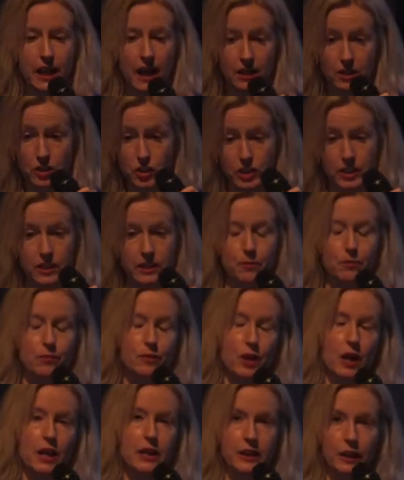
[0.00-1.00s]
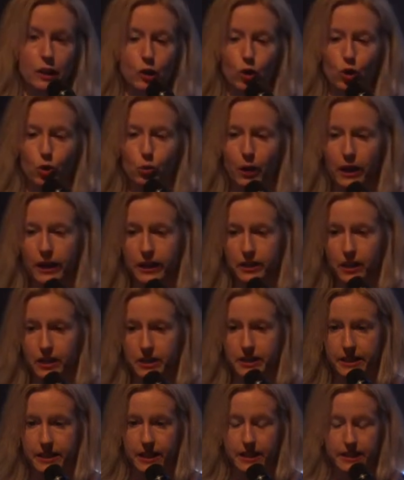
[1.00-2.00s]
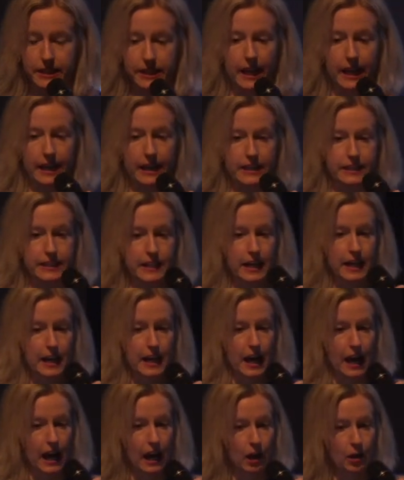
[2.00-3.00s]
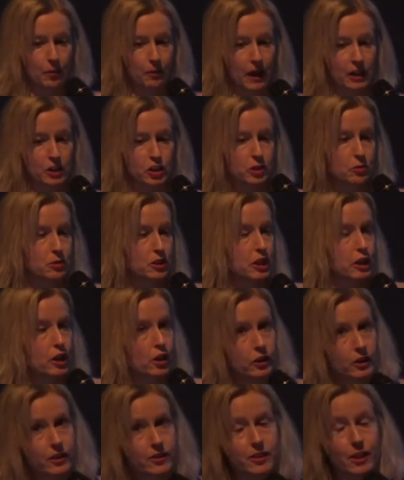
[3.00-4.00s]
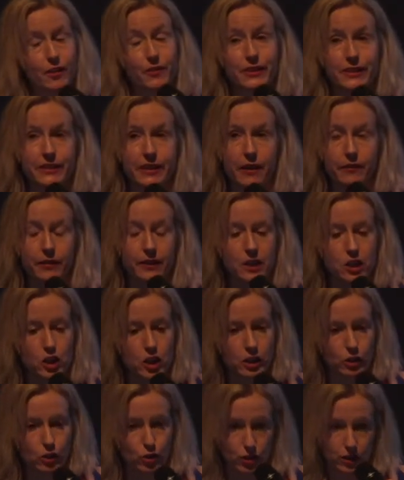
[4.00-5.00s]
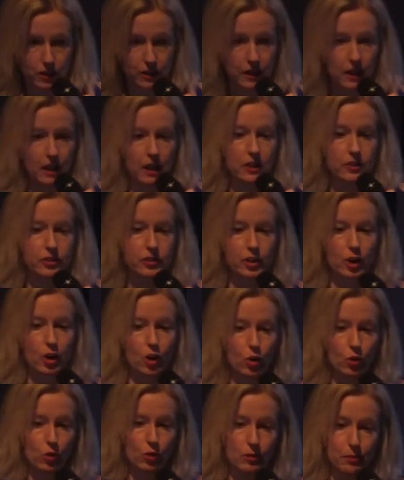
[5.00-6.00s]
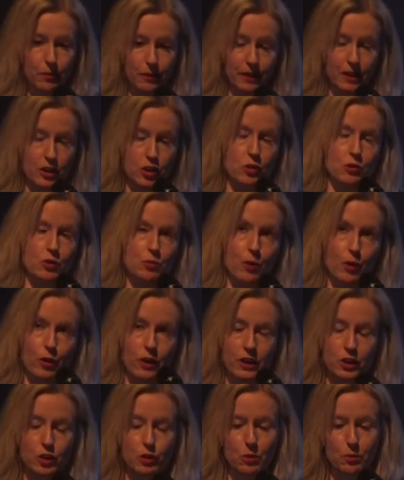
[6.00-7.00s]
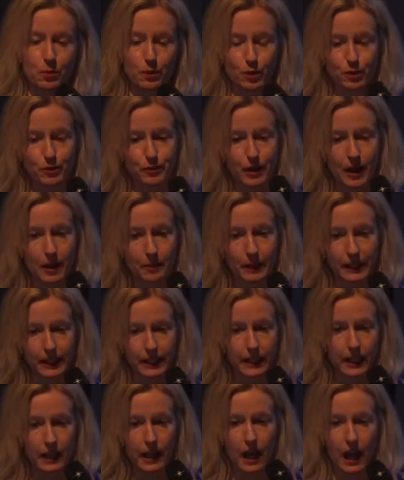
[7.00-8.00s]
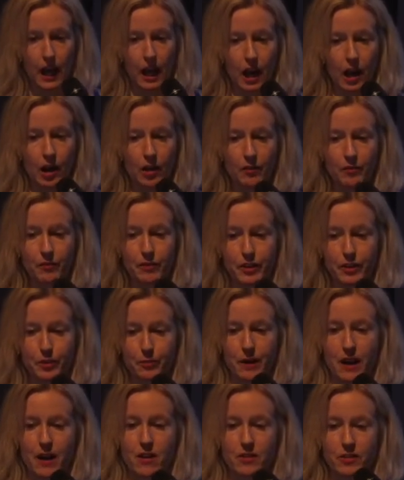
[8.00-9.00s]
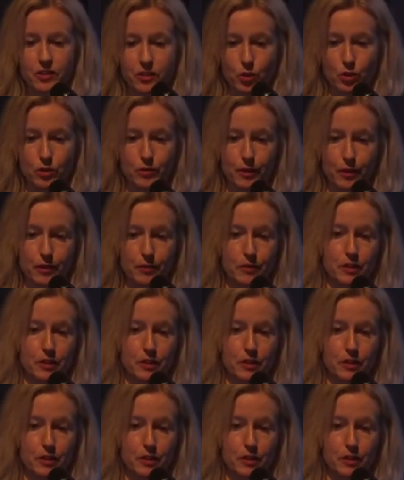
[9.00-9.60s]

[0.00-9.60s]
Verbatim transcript: and she died in Galway in 1988. Um, and she was the youngest of seven children. So because she was born into a poor family, um, the parents sort of